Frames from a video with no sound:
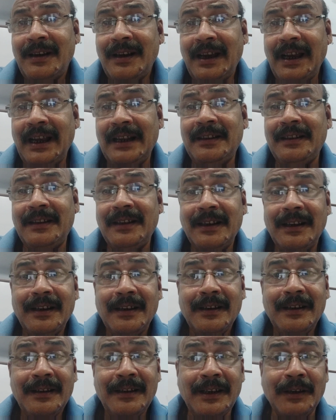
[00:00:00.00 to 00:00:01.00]
And
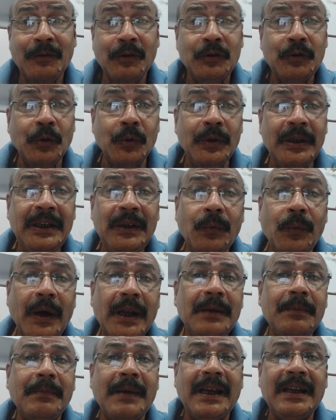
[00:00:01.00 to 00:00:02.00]
there was only
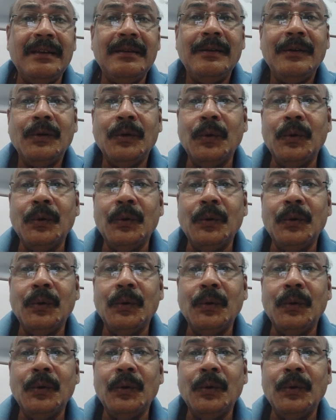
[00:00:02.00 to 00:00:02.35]
one man